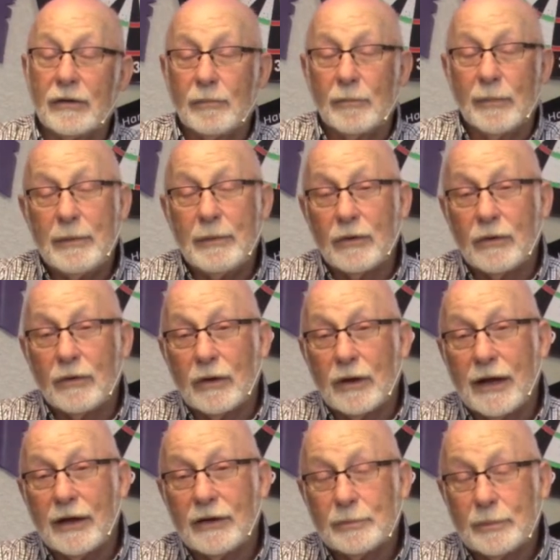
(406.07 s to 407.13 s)
maybe you're the
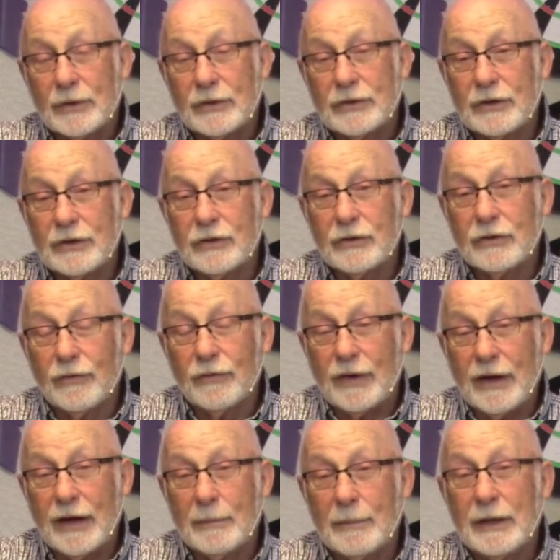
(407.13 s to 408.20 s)
last person in your
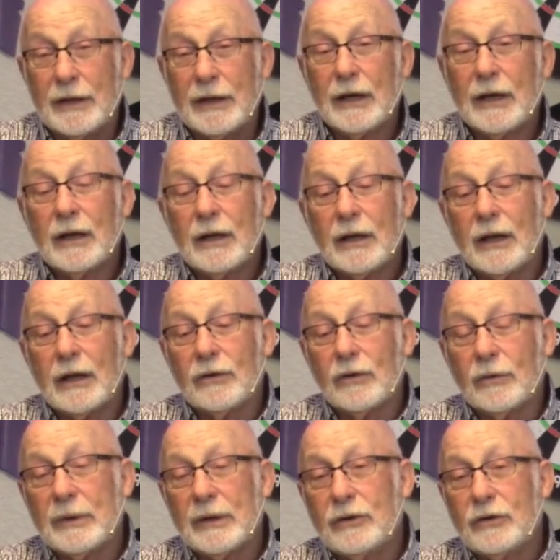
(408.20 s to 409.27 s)
family, let
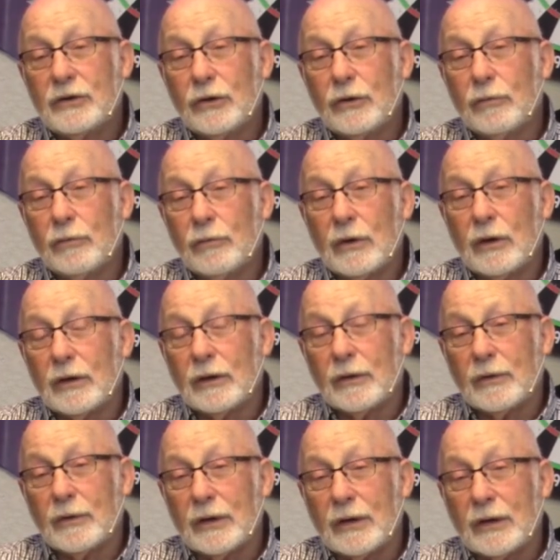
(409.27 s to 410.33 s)
there be
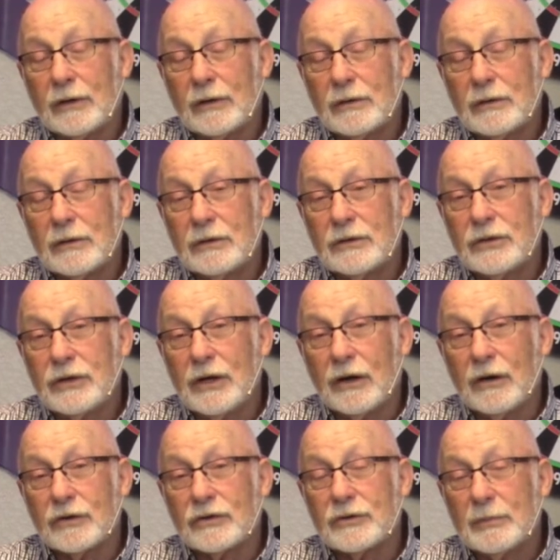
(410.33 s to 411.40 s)
two
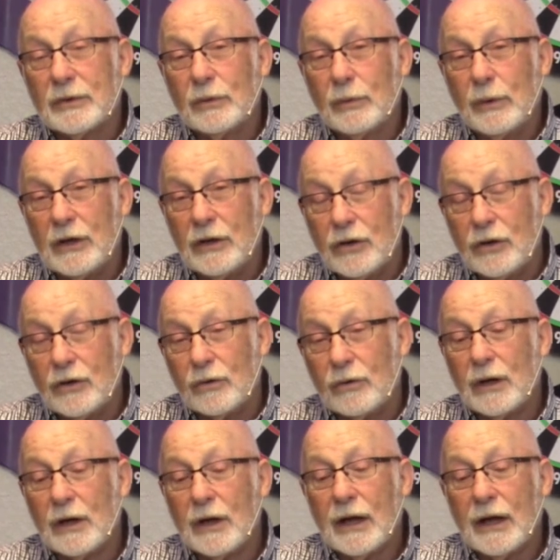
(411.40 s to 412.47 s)
chairs between
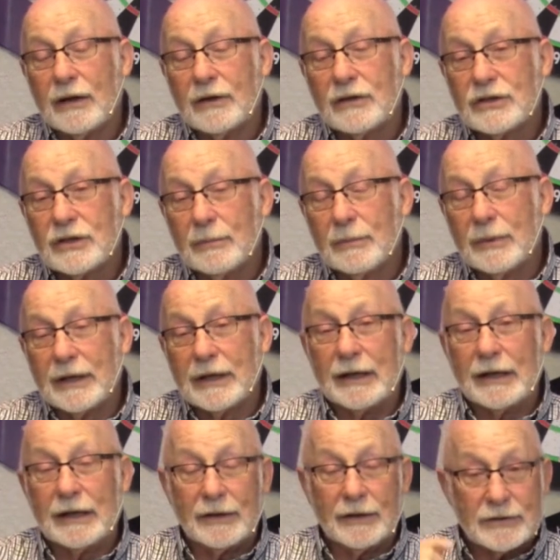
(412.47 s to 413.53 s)
you and somebody
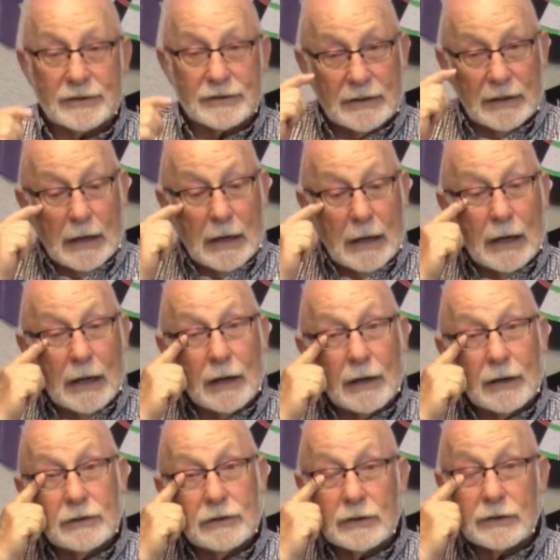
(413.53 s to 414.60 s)
else,
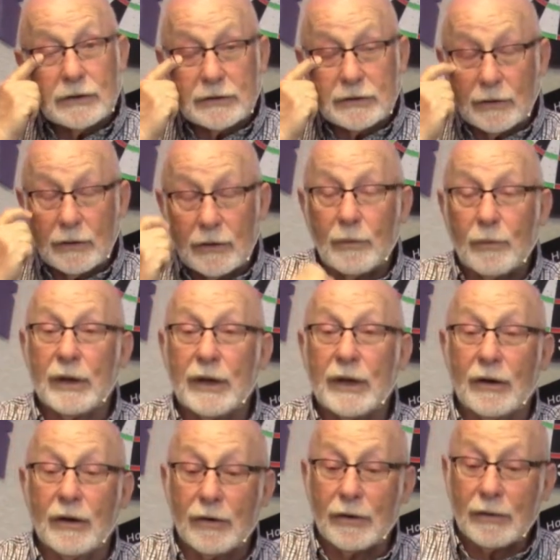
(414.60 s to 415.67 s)
just so that we
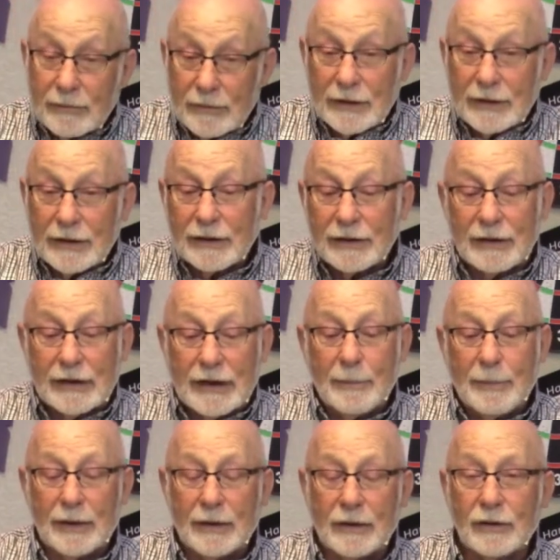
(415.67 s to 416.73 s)
are
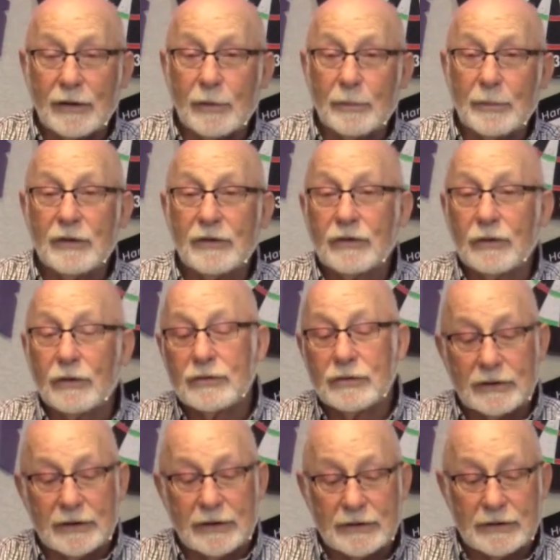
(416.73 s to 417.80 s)
keeping a little bit of
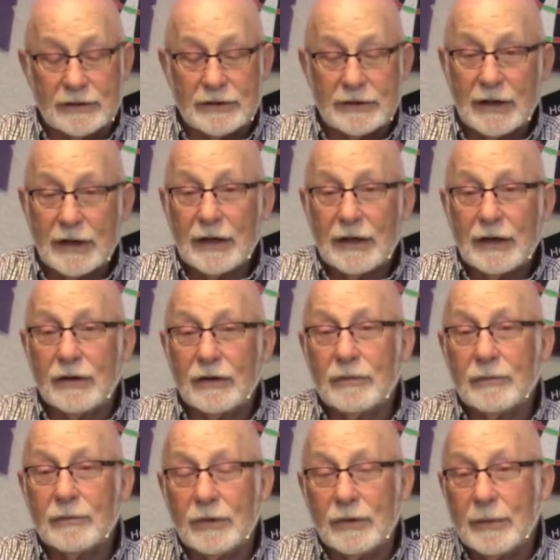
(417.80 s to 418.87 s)
social distance.
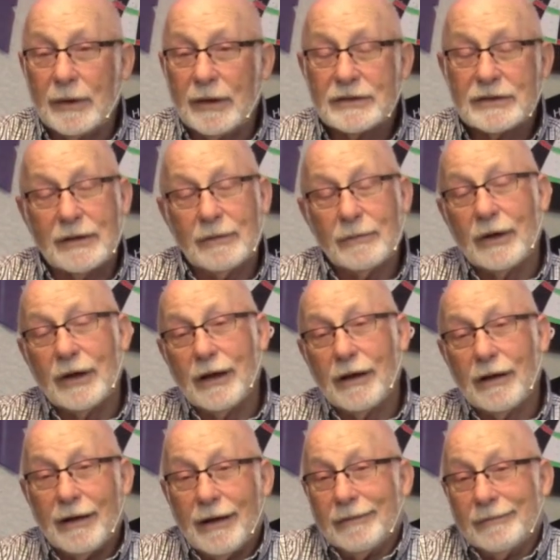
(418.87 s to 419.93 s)
You may say,
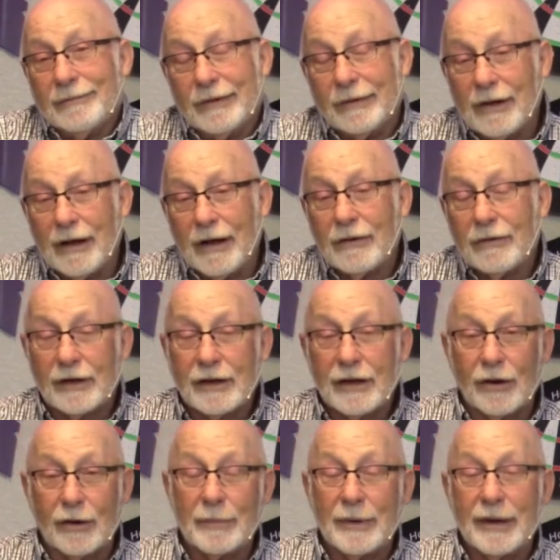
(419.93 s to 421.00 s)
well, I don't
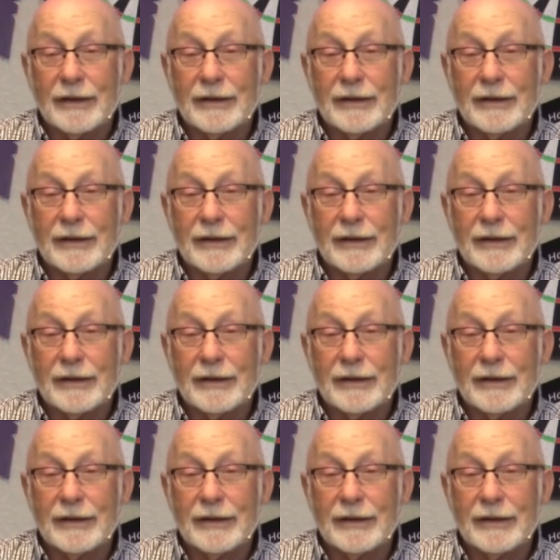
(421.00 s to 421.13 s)
care about